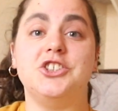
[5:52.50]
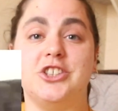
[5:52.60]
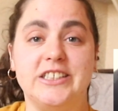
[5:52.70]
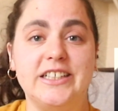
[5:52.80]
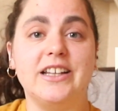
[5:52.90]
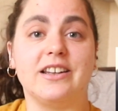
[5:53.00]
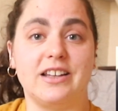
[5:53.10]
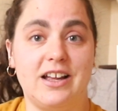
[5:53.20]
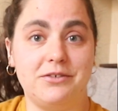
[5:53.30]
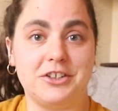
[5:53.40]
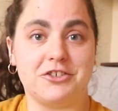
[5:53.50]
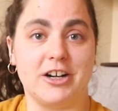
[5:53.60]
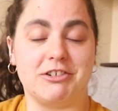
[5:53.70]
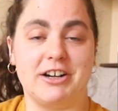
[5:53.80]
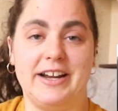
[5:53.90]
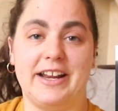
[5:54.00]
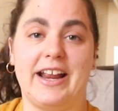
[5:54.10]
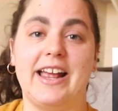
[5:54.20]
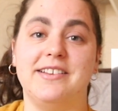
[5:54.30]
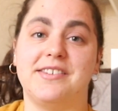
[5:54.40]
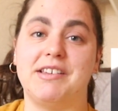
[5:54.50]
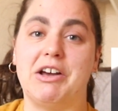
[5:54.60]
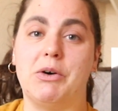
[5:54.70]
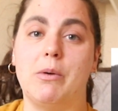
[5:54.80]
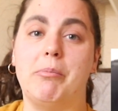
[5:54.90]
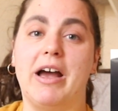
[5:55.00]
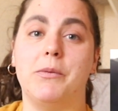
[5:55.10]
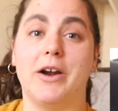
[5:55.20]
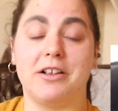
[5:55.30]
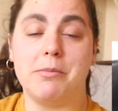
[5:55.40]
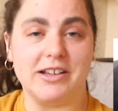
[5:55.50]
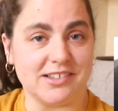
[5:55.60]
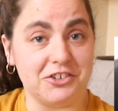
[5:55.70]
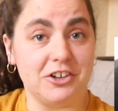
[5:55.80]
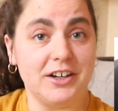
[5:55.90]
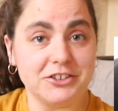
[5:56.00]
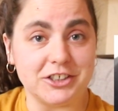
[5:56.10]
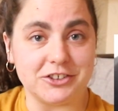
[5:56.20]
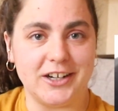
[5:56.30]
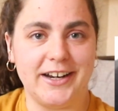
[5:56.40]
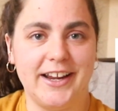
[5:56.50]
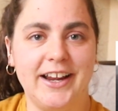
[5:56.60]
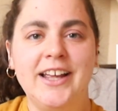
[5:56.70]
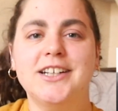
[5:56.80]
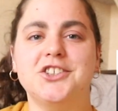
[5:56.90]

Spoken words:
She loved trick training, and so by wearing the muzzle during trick training,